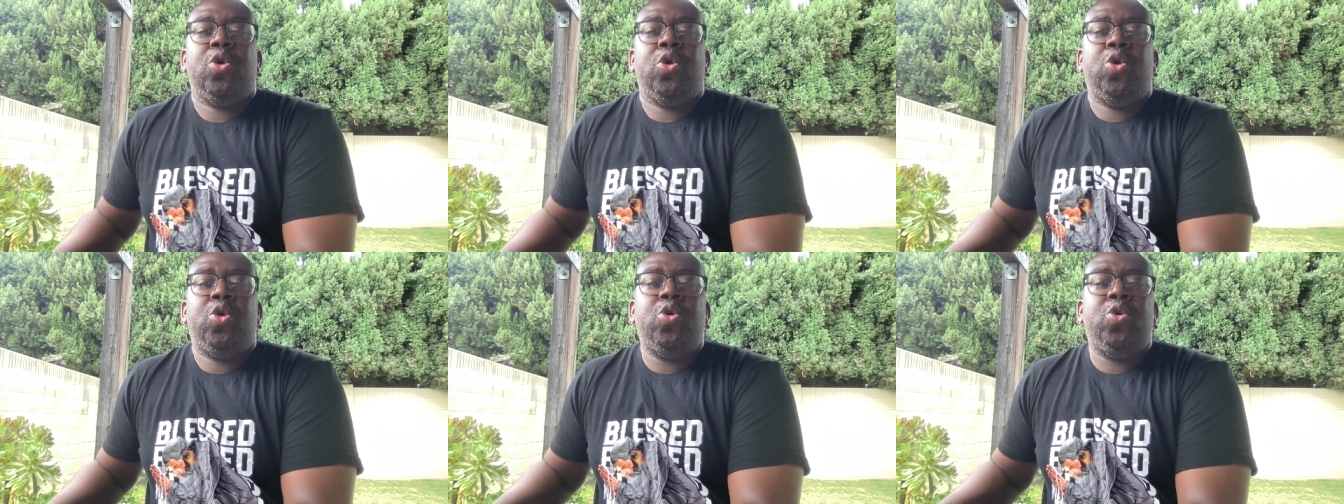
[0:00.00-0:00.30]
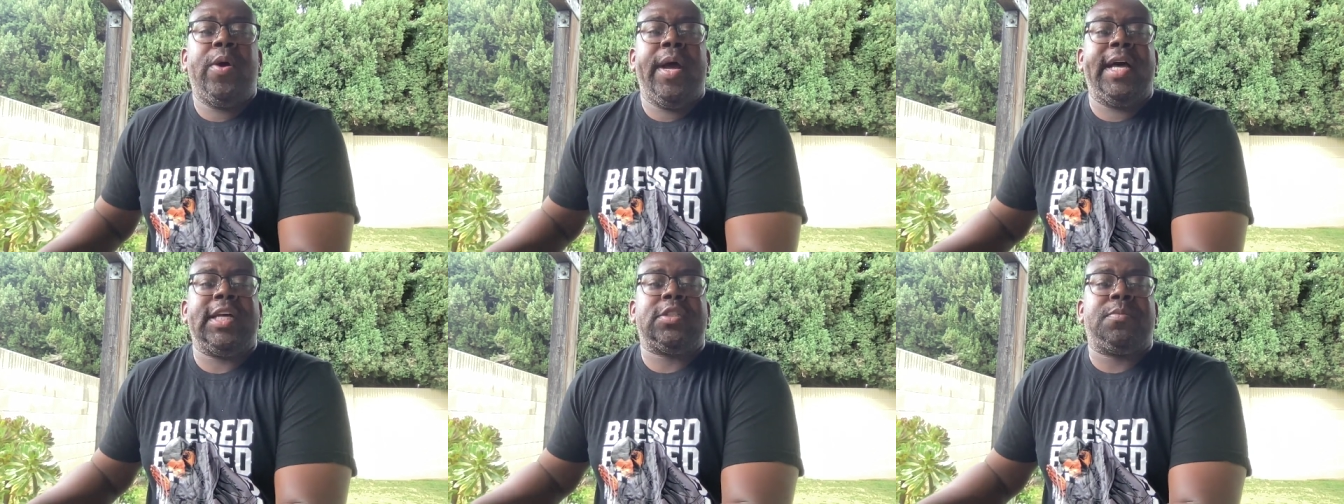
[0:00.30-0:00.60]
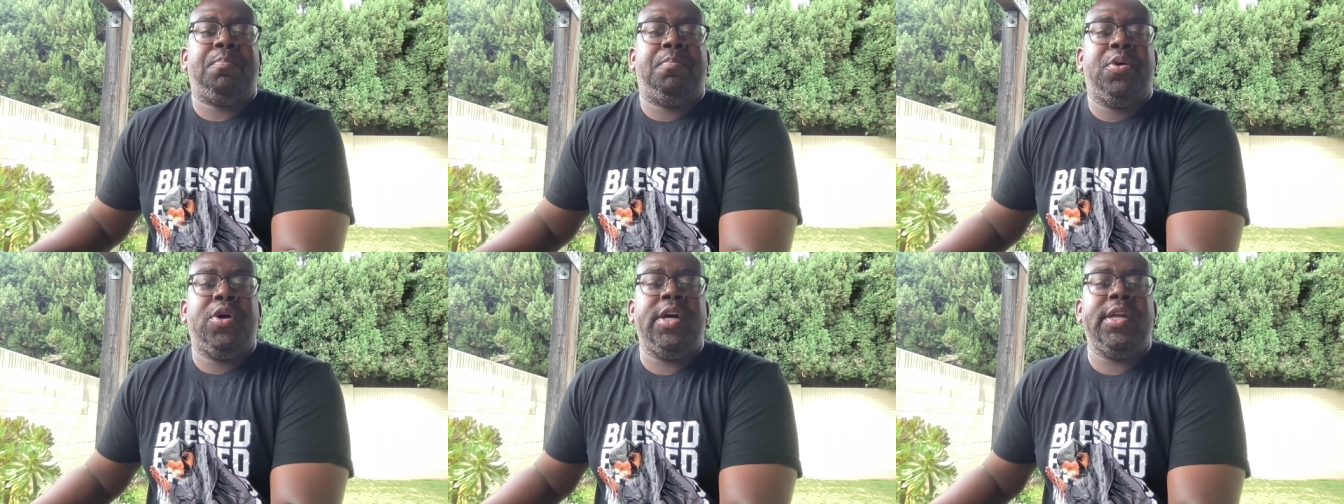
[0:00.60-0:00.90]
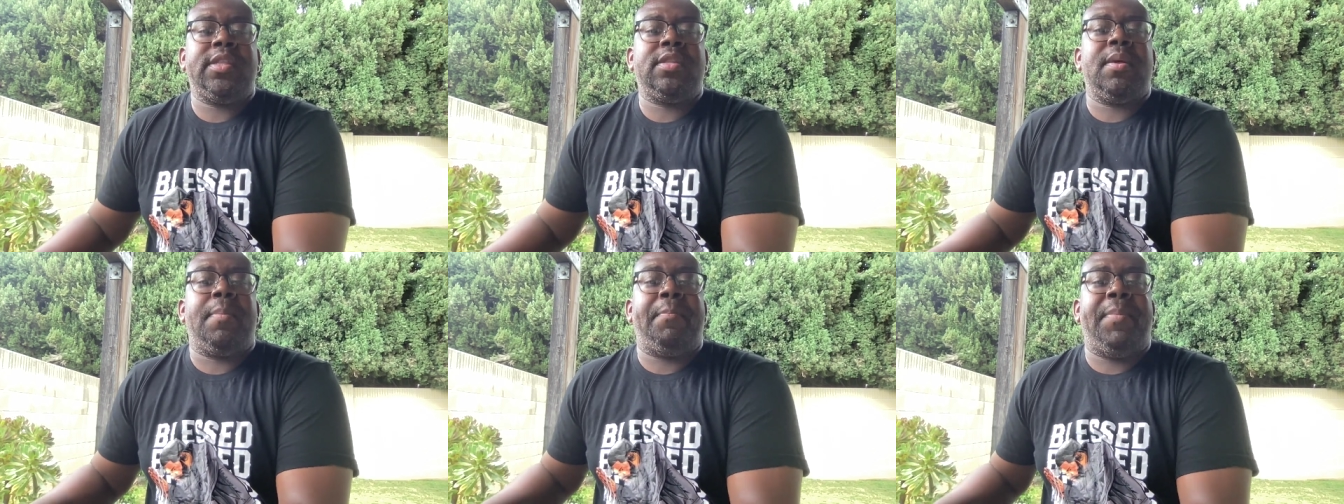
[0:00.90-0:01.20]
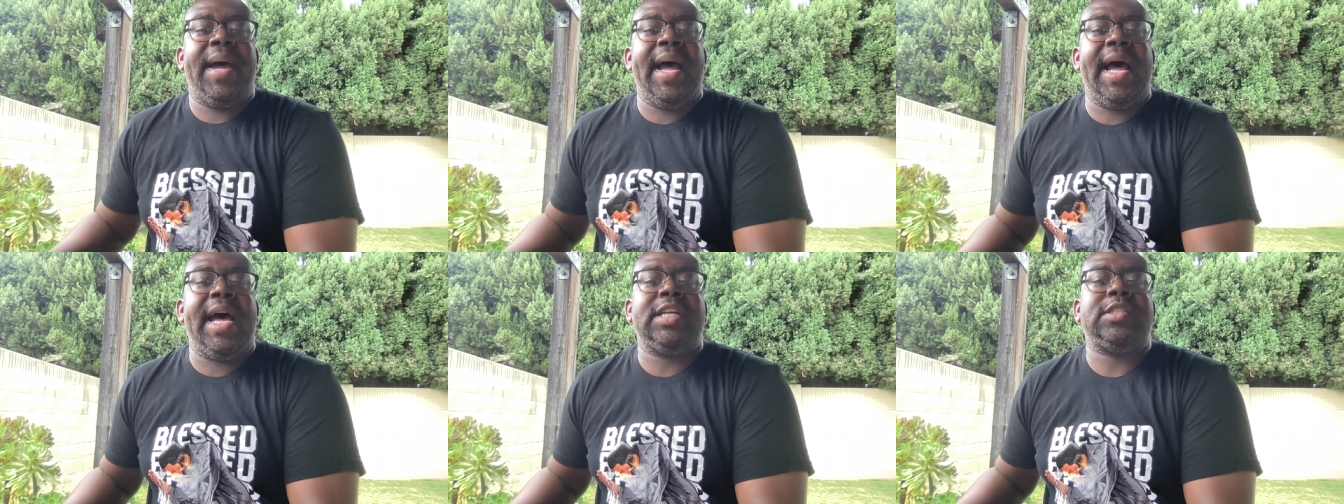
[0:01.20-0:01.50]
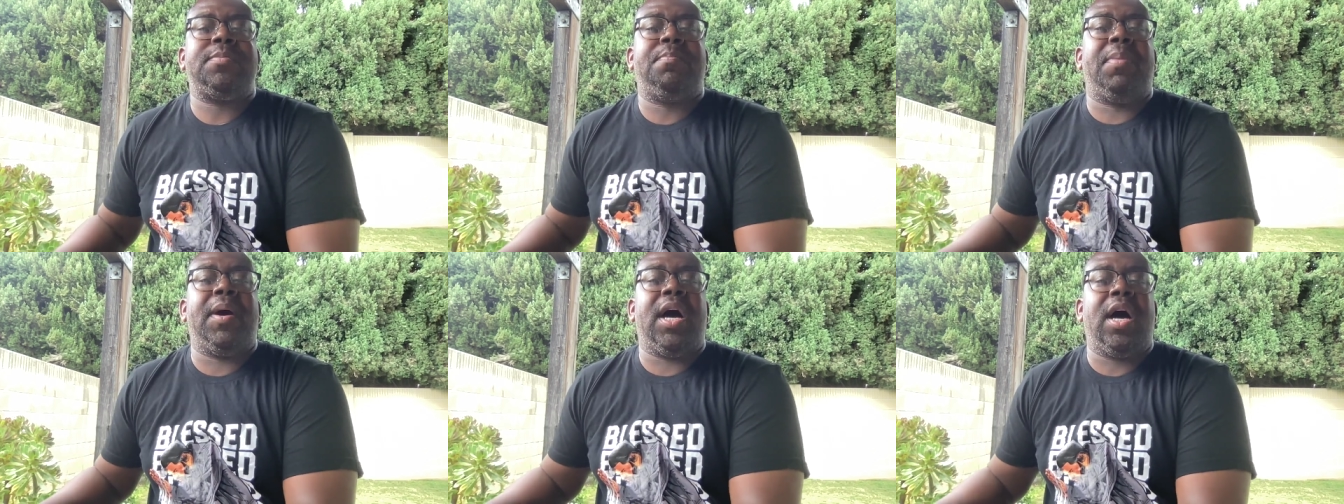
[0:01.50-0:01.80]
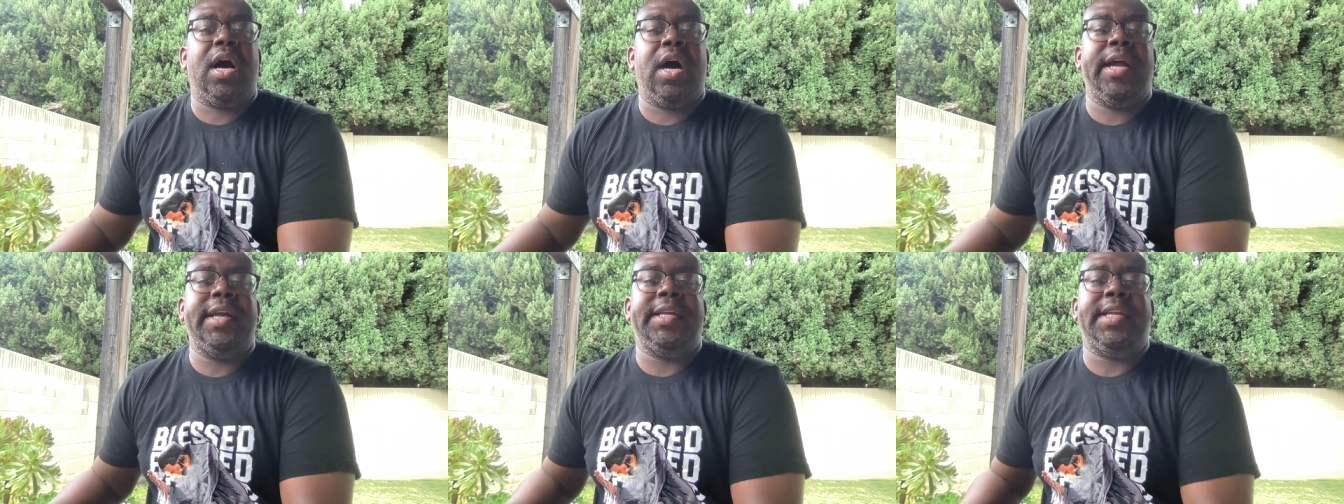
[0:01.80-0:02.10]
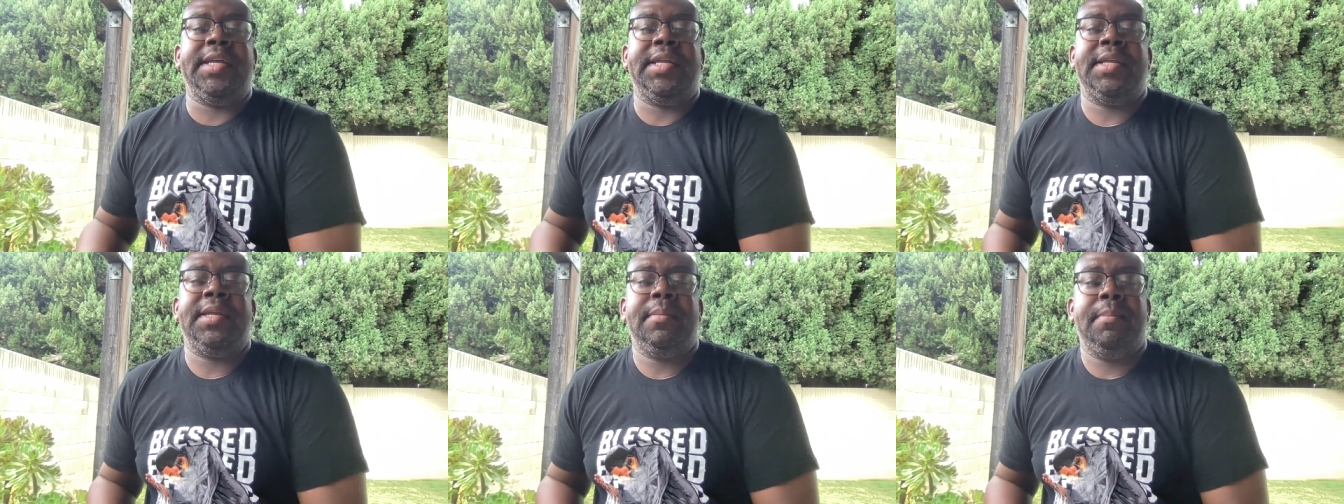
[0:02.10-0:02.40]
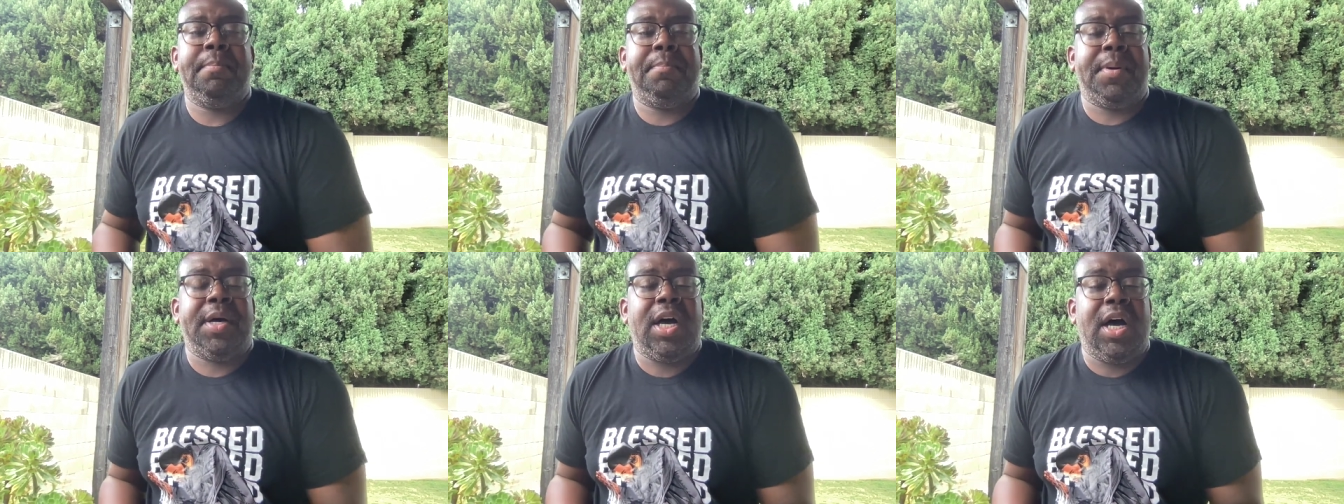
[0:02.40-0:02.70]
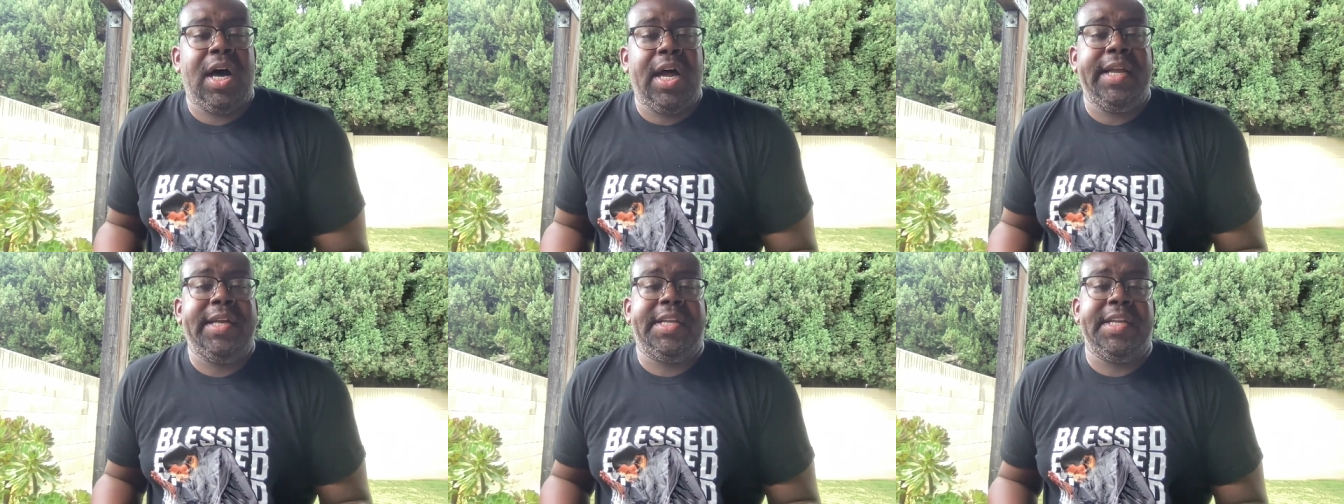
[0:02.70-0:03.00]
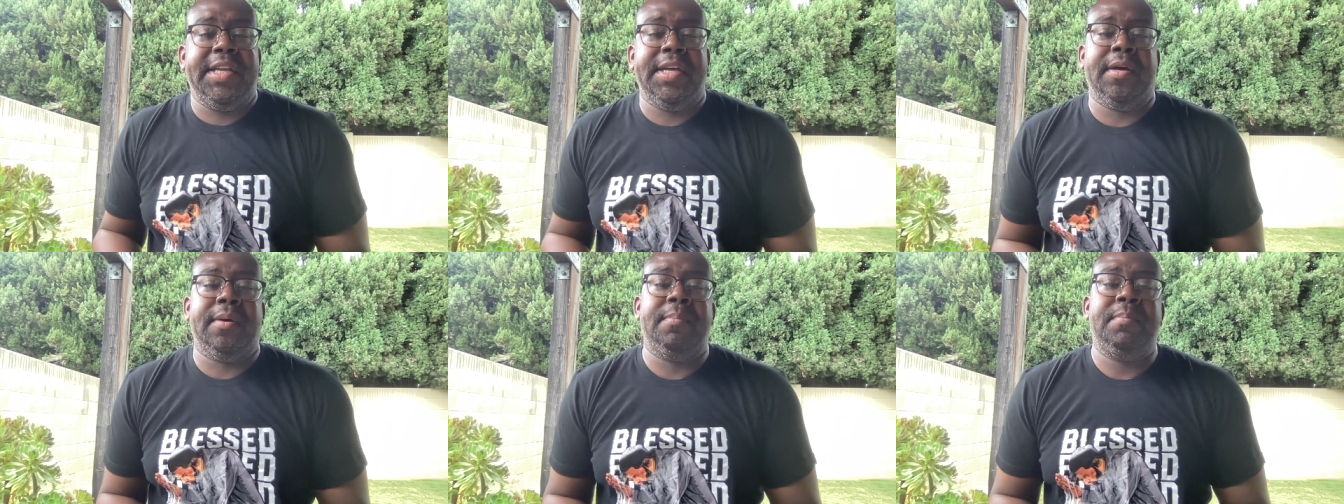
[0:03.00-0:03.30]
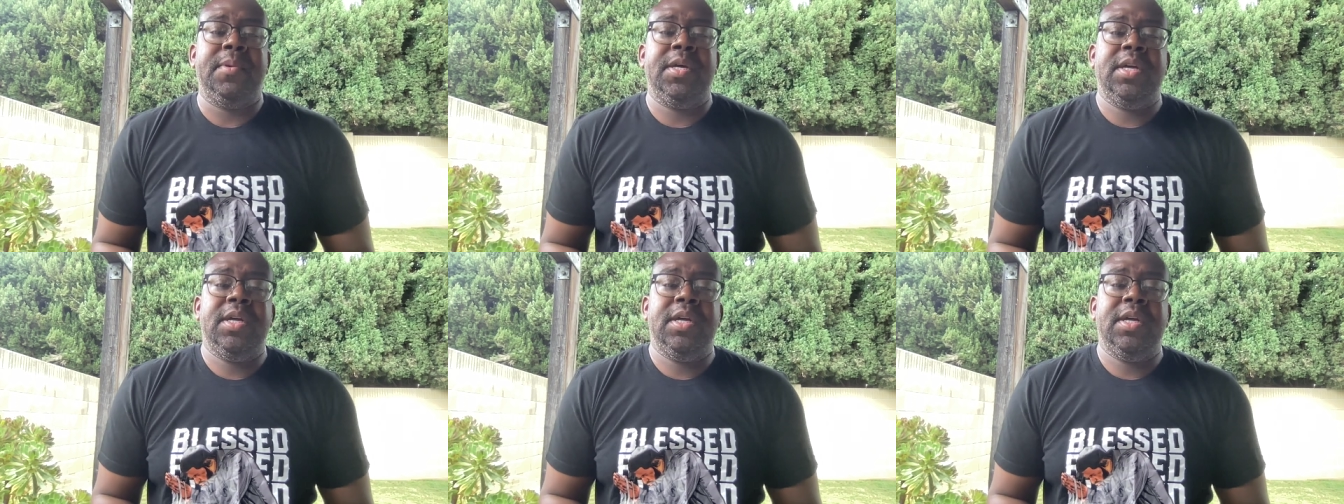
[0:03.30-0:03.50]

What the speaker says: who has put the past behind him.